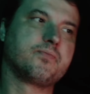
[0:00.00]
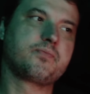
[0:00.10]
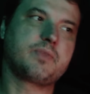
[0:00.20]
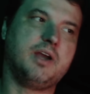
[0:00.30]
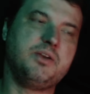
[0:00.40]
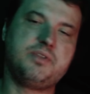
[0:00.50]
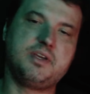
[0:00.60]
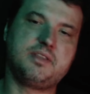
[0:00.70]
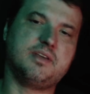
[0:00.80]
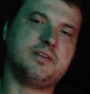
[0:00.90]
I do
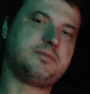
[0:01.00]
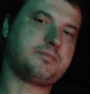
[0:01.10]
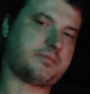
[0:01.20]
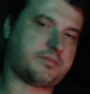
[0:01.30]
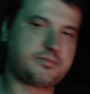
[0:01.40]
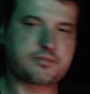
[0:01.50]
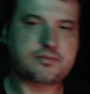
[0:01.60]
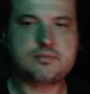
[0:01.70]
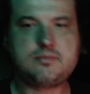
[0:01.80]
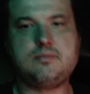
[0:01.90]
think that
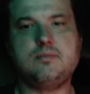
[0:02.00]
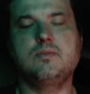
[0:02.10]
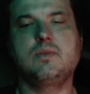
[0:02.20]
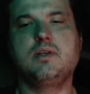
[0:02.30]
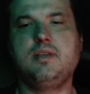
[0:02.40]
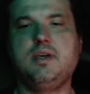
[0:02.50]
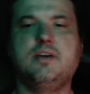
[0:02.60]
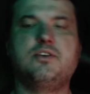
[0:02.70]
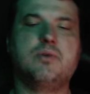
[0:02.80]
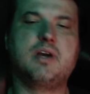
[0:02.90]
the
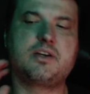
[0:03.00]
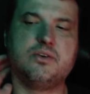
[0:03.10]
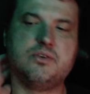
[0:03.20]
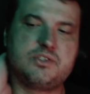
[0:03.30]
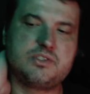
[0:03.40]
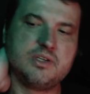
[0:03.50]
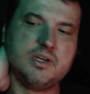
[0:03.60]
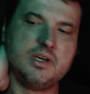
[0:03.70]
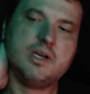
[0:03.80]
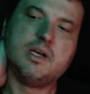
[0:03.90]
directors
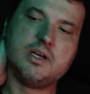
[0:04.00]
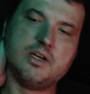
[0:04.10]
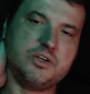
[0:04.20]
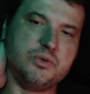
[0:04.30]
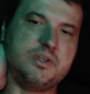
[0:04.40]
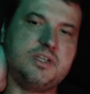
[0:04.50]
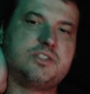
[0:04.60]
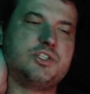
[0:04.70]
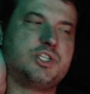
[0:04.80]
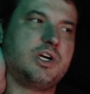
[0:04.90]
do a
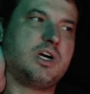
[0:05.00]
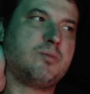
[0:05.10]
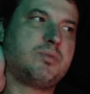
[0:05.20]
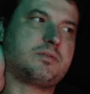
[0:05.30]
decent job.